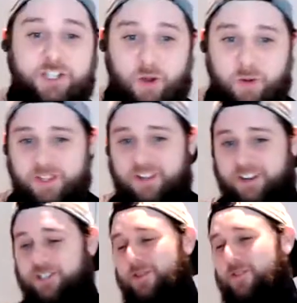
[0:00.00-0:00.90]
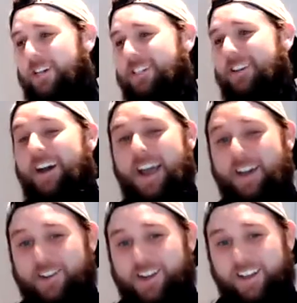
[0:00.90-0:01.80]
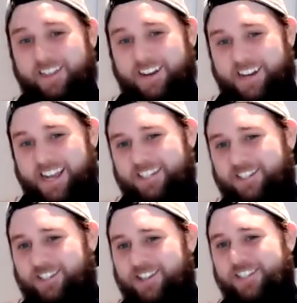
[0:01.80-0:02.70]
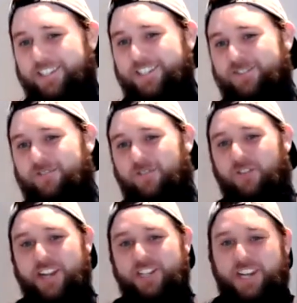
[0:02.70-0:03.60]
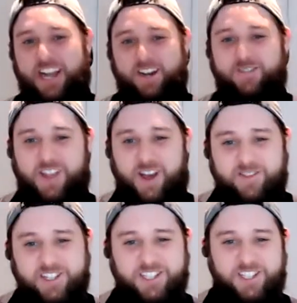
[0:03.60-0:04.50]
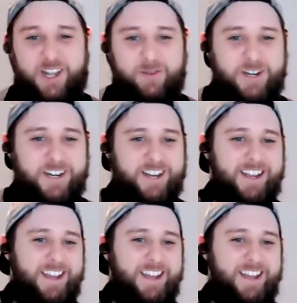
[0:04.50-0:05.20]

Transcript: totally honest with you, Austin. I haven't gotten there yet. This is fresh out of the oven design work.